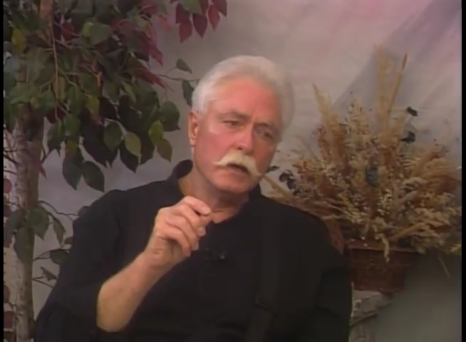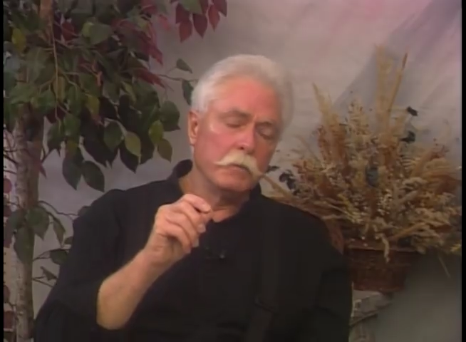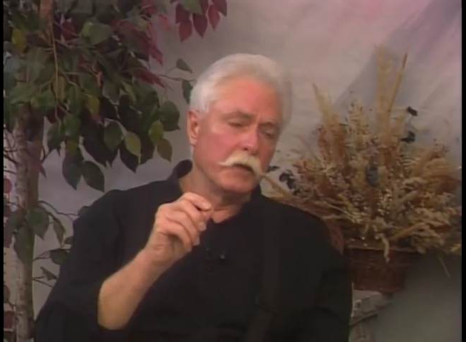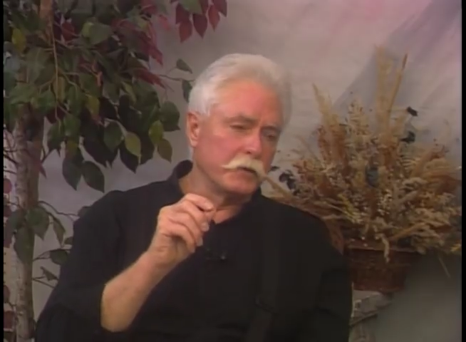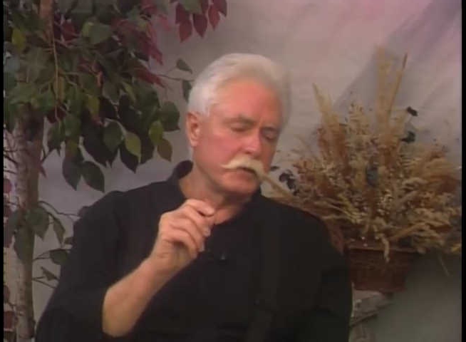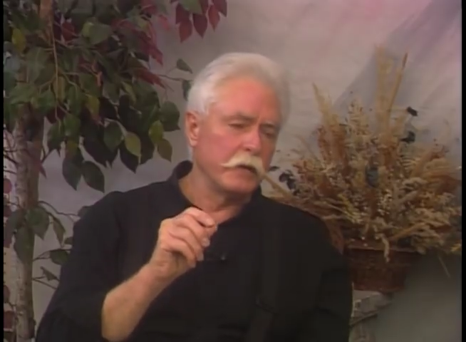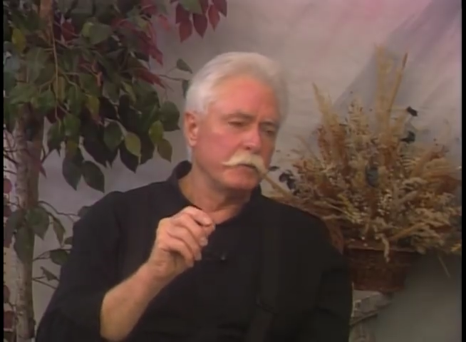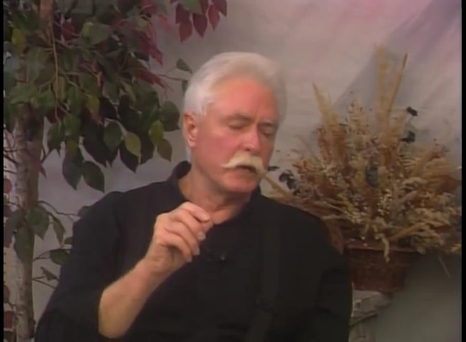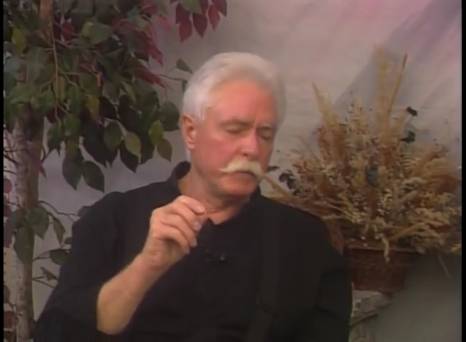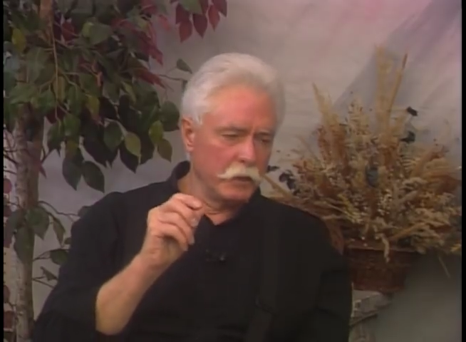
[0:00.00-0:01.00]
But at the
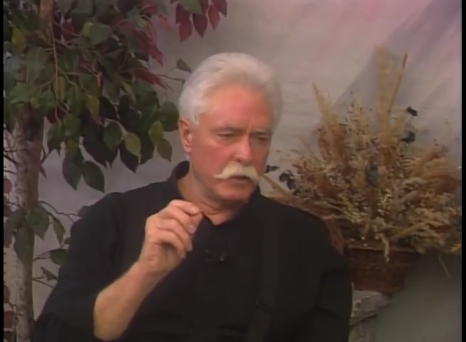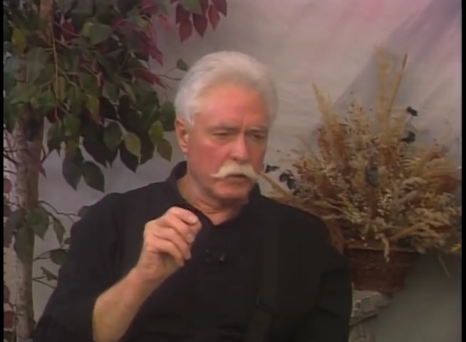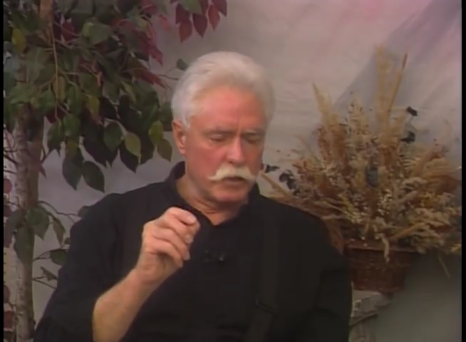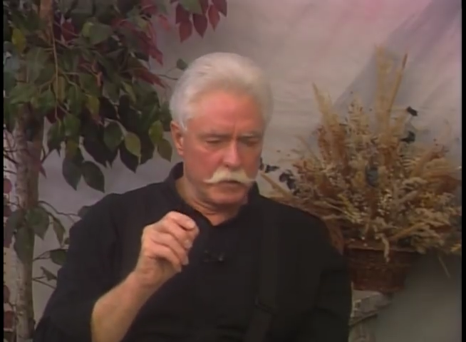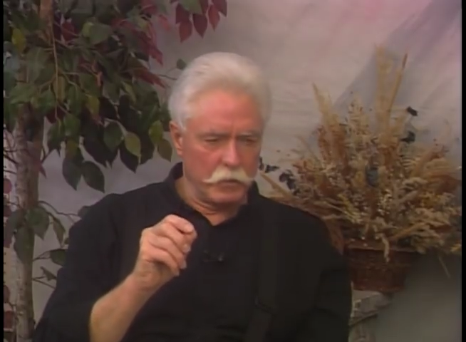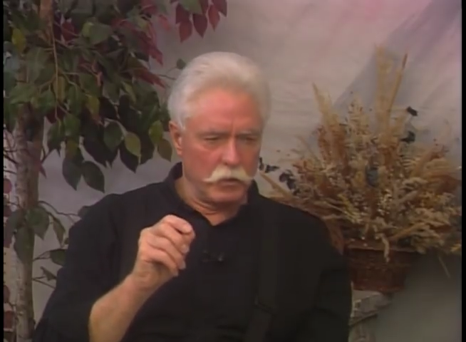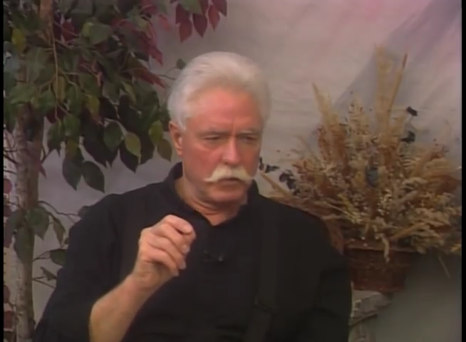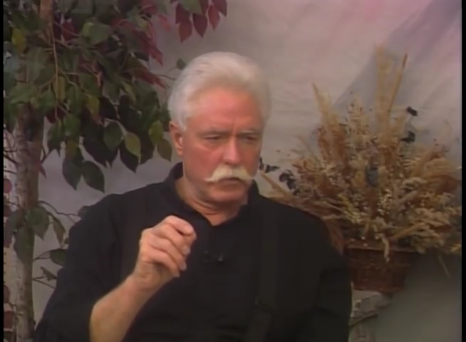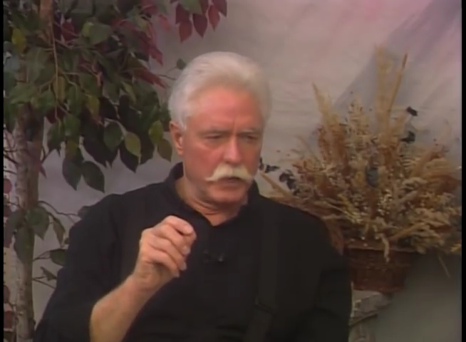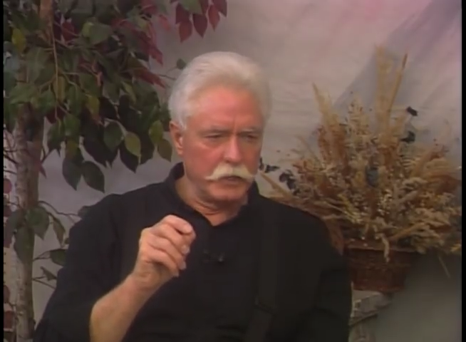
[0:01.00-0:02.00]
same time, the other common
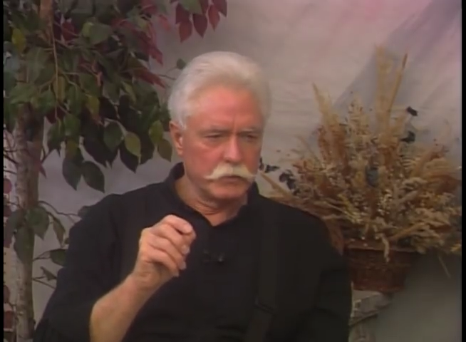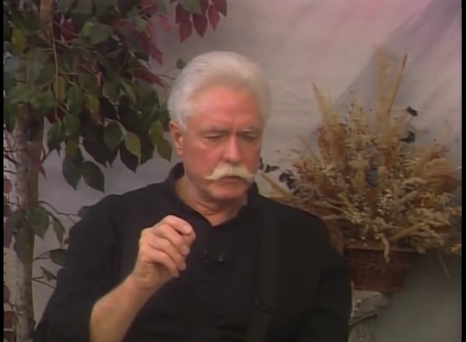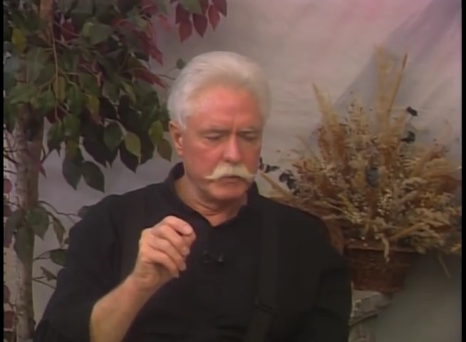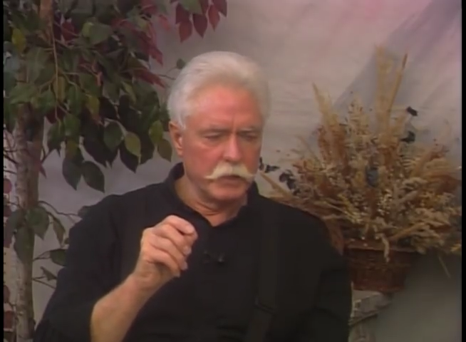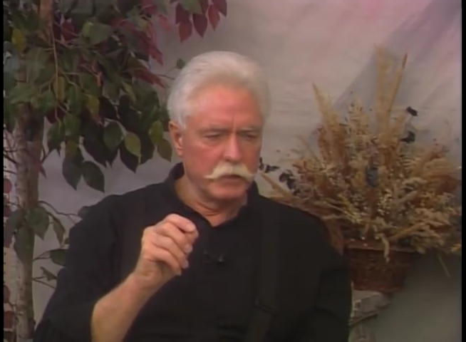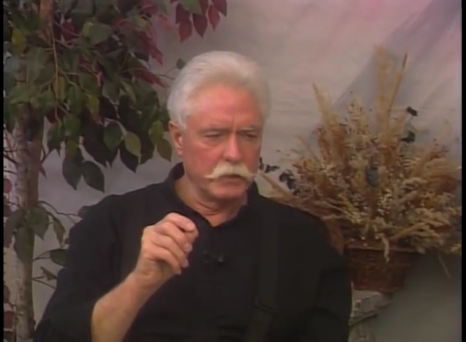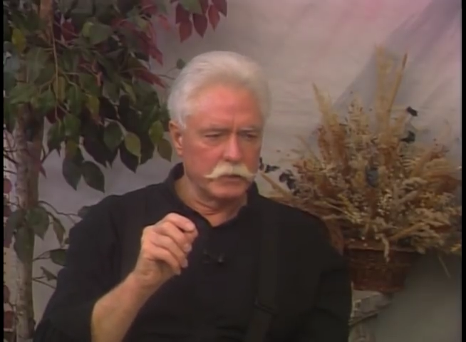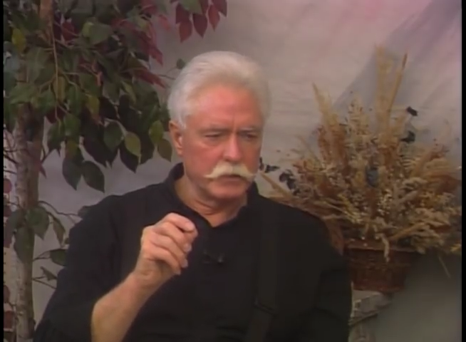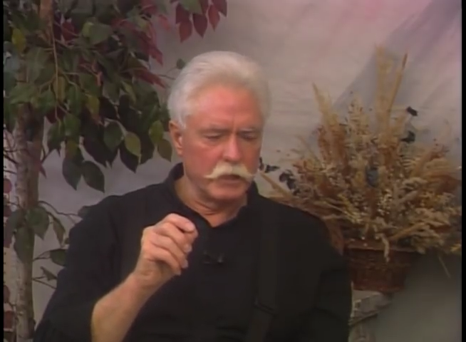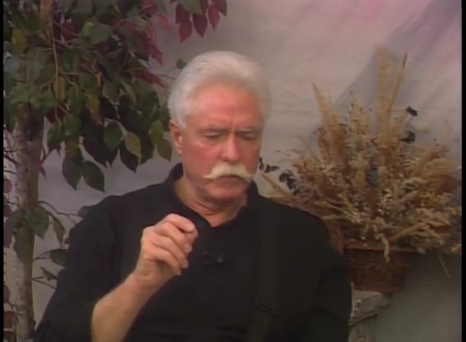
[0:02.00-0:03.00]
law rights, we begin
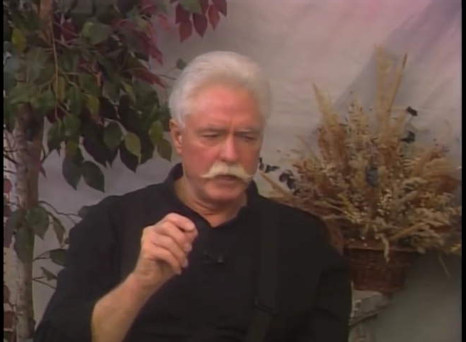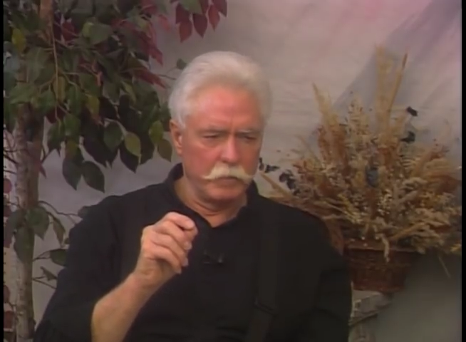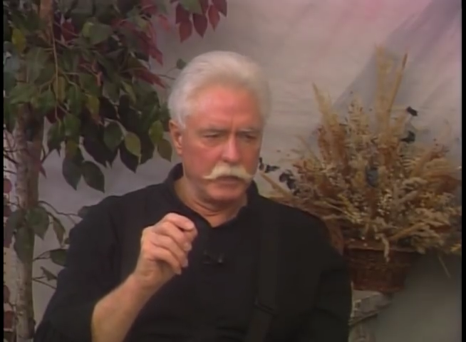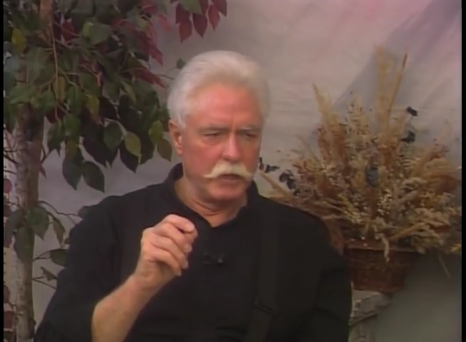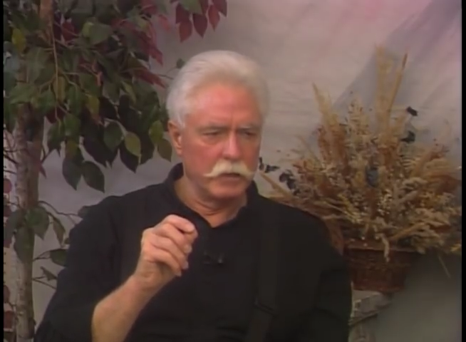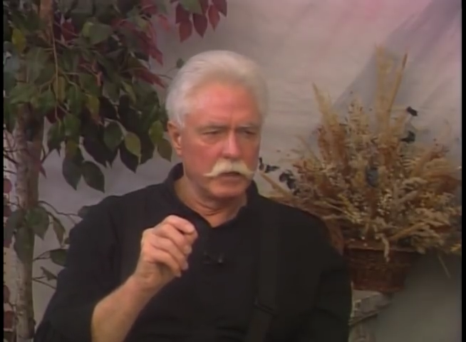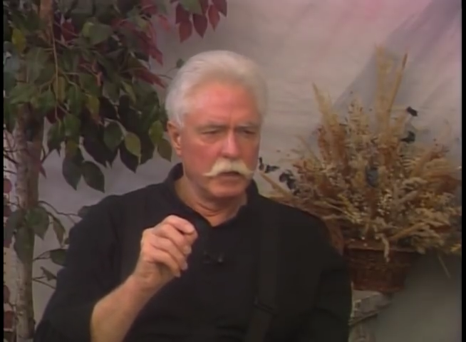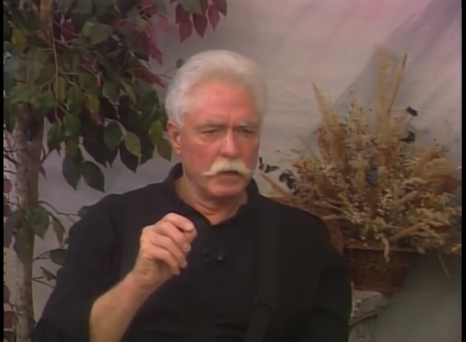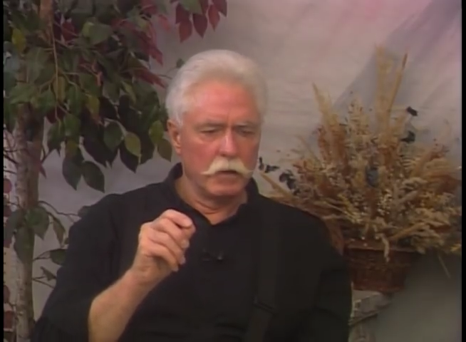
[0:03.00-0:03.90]
to say, wait a minute,